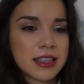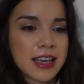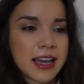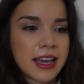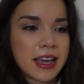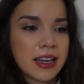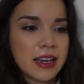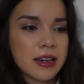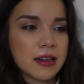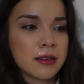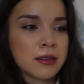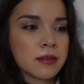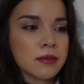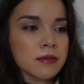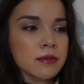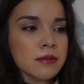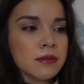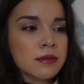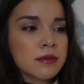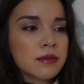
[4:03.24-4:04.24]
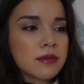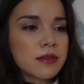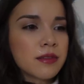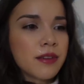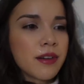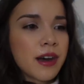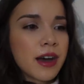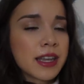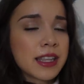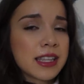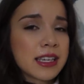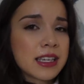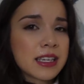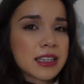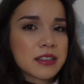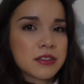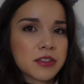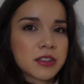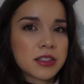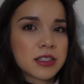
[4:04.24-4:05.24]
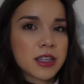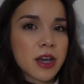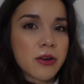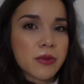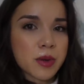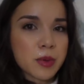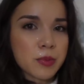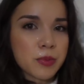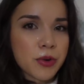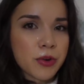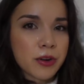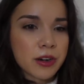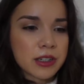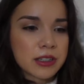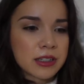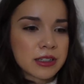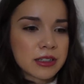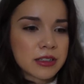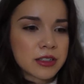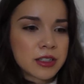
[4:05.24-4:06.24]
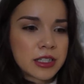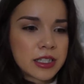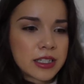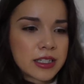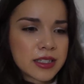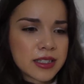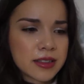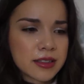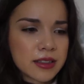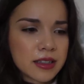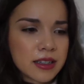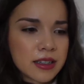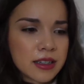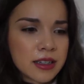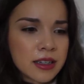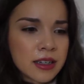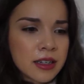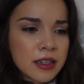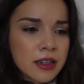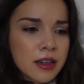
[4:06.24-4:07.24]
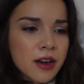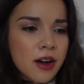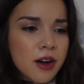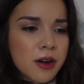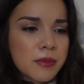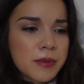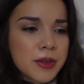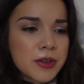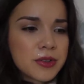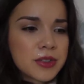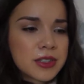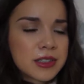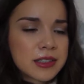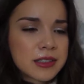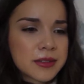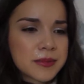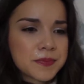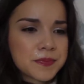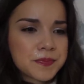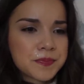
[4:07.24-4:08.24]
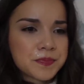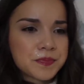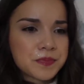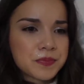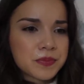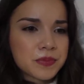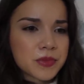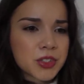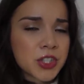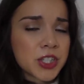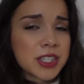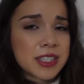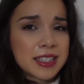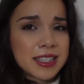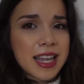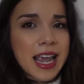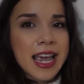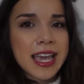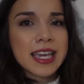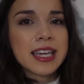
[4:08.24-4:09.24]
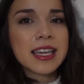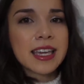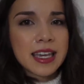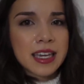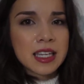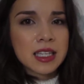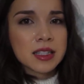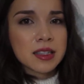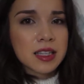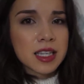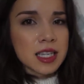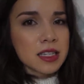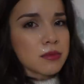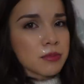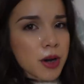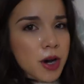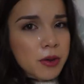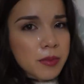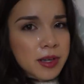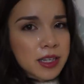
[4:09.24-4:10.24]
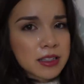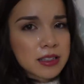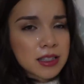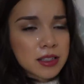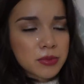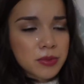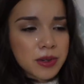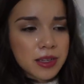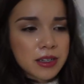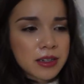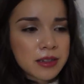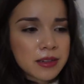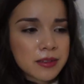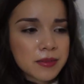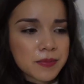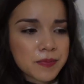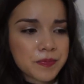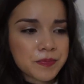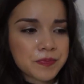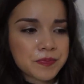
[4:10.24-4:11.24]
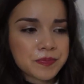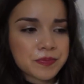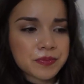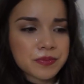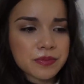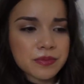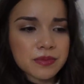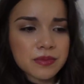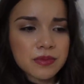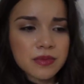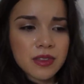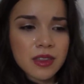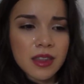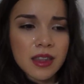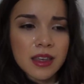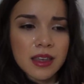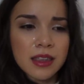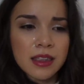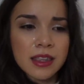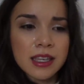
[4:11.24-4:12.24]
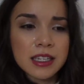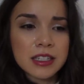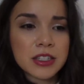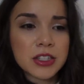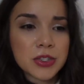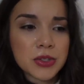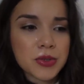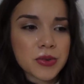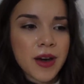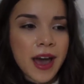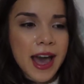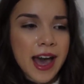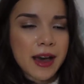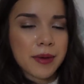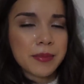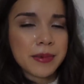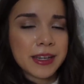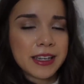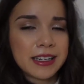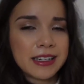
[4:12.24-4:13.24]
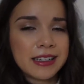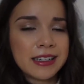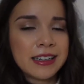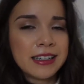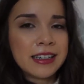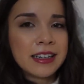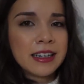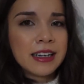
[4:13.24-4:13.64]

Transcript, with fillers: that I think it's so important to almost just take in these moments when they do happen